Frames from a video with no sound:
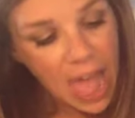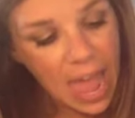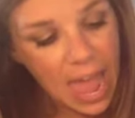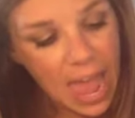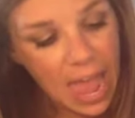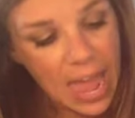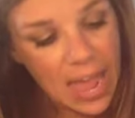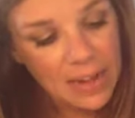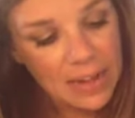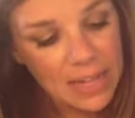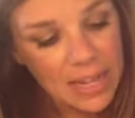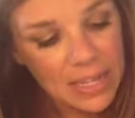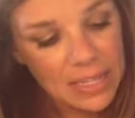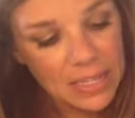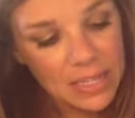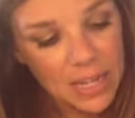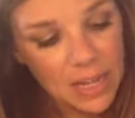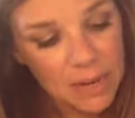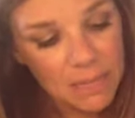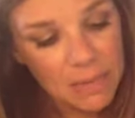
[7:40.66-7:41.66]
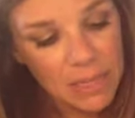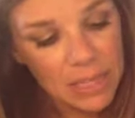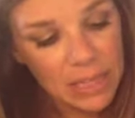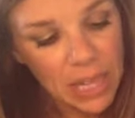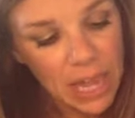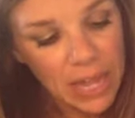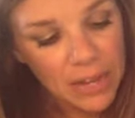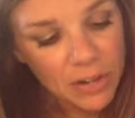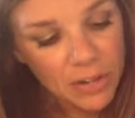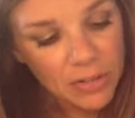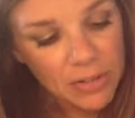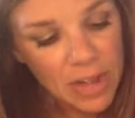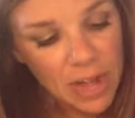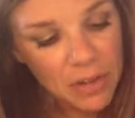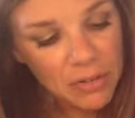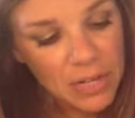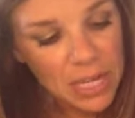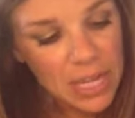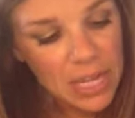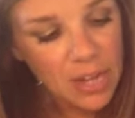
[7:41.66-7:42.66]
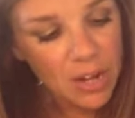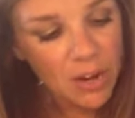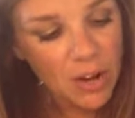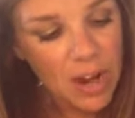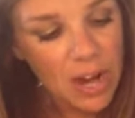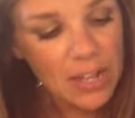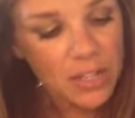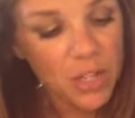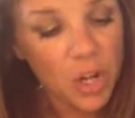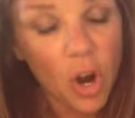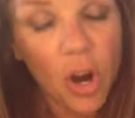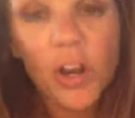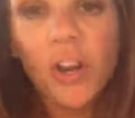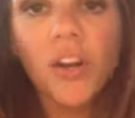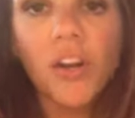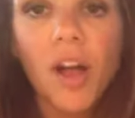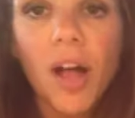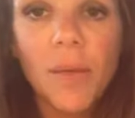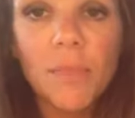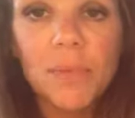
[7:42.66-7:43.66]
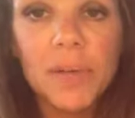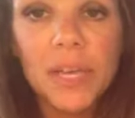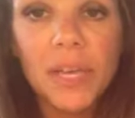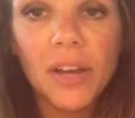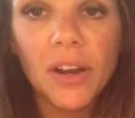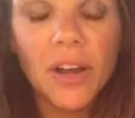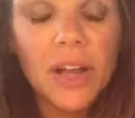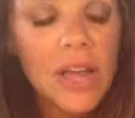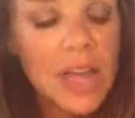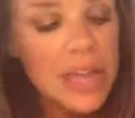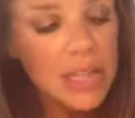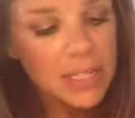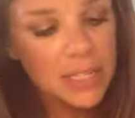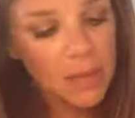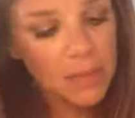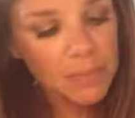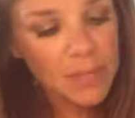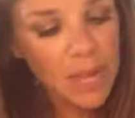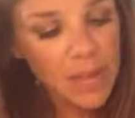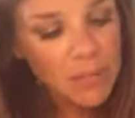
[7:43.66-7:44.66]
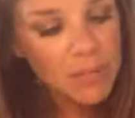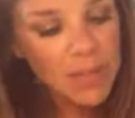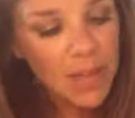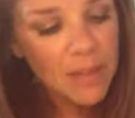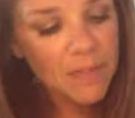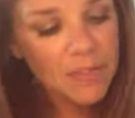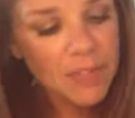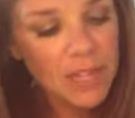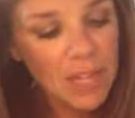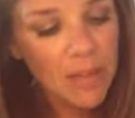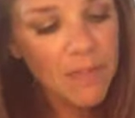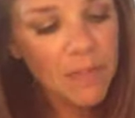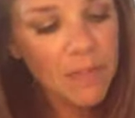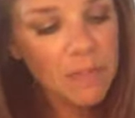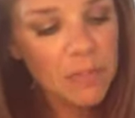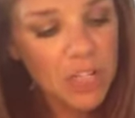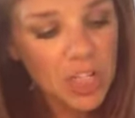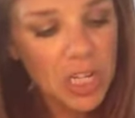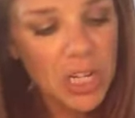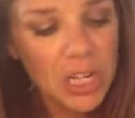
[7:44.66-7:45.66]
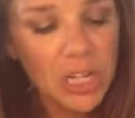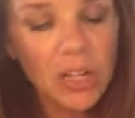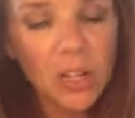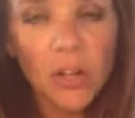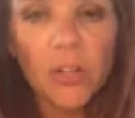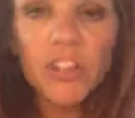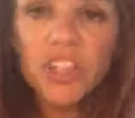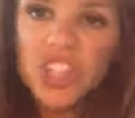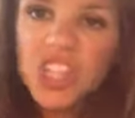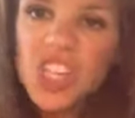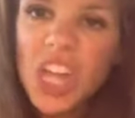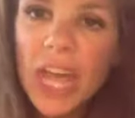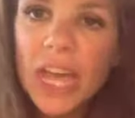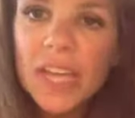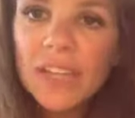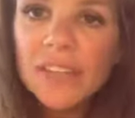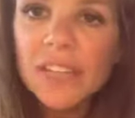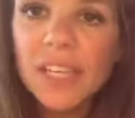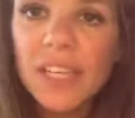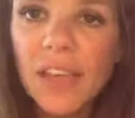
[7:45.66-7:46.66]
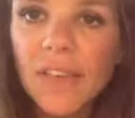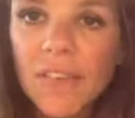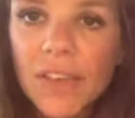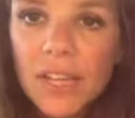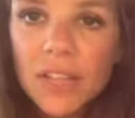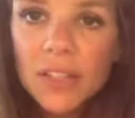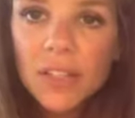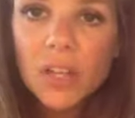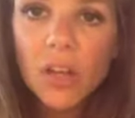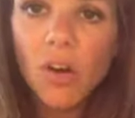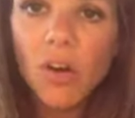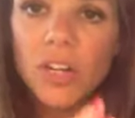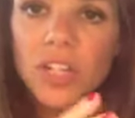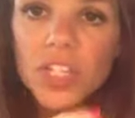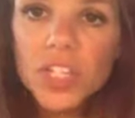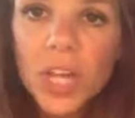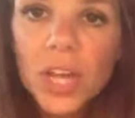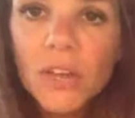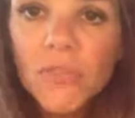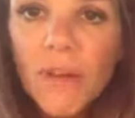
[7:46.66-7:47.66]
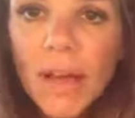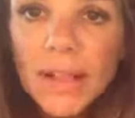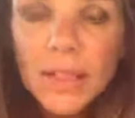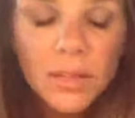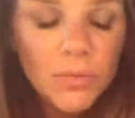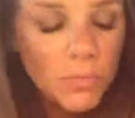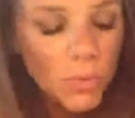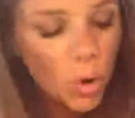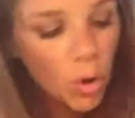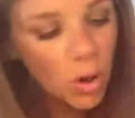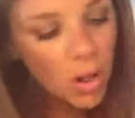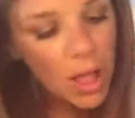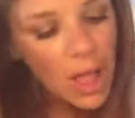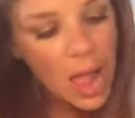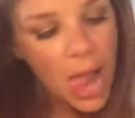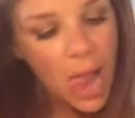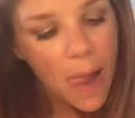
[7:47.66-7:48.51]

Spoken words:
And it's going to be lighter down here and darker up here. Sometimes I have to give the machine a little shake to give it, you know, a shake, rattle, and roll.